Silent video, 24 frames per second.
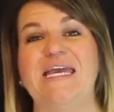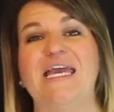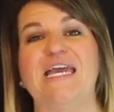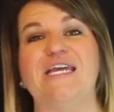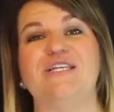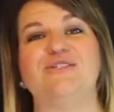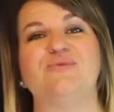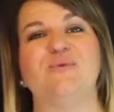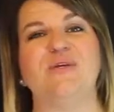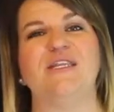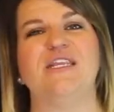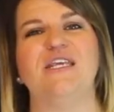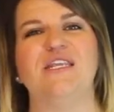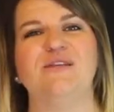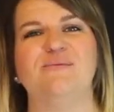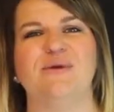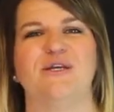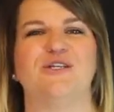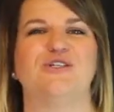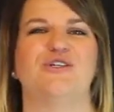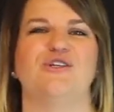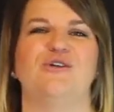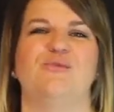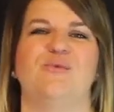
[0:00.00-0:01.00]
is we need to
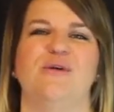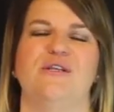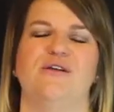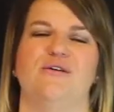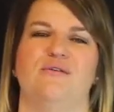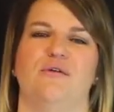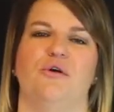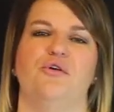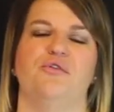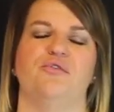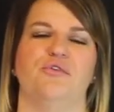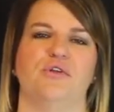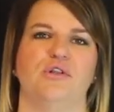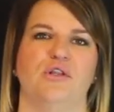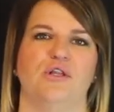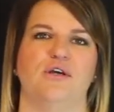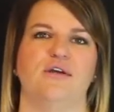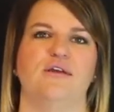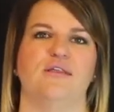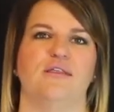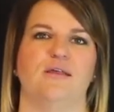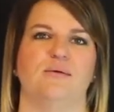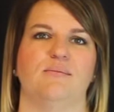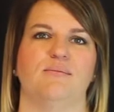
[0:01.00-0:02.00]
make sure that we don't
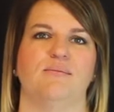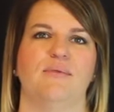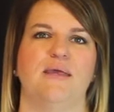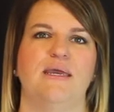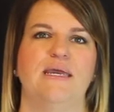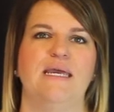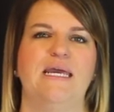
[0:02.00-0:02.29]
overlook them.